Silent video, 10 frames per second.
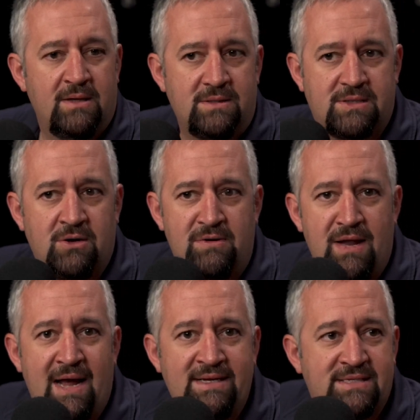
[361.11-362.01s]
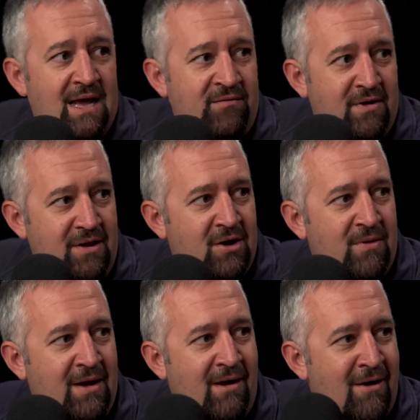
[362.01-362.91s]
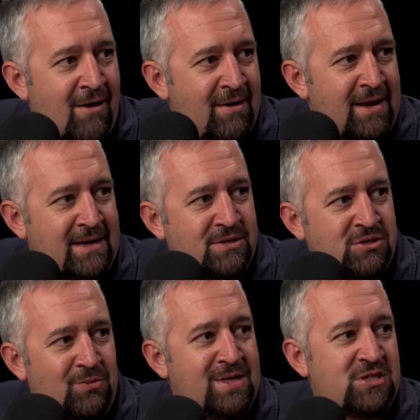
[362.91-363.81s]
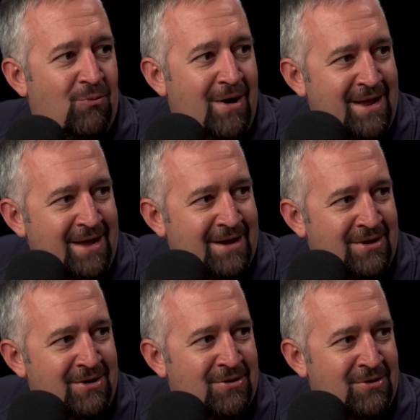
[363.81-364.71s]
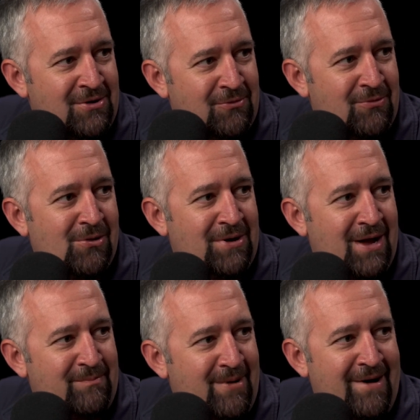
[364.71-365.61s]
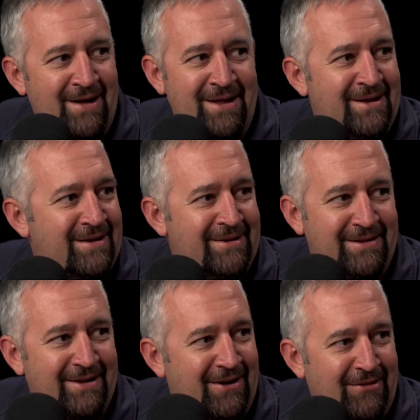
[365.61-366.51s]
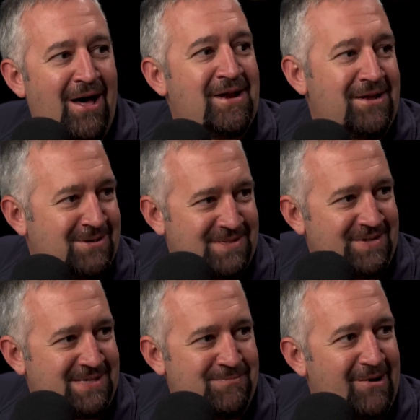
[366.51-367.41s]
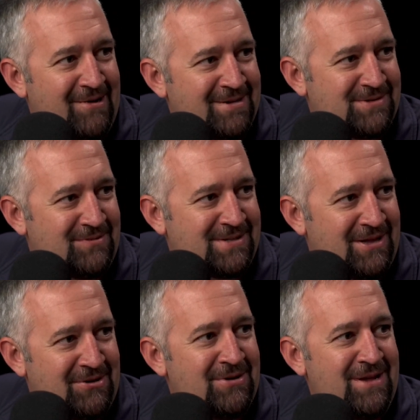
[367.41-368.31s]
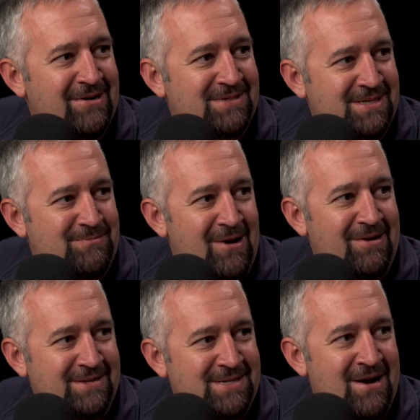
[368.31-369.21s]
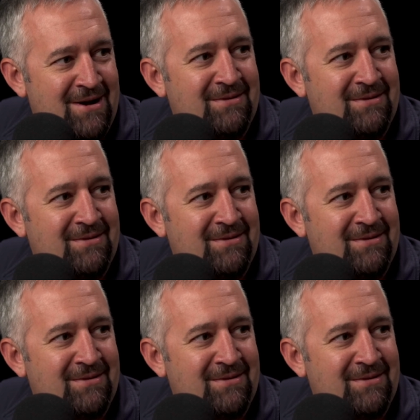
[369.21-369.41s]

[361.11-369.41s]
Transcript: So 97, here we are in 2020. You're rolling up on a lot of years of experience. What is that? 30 years experience there?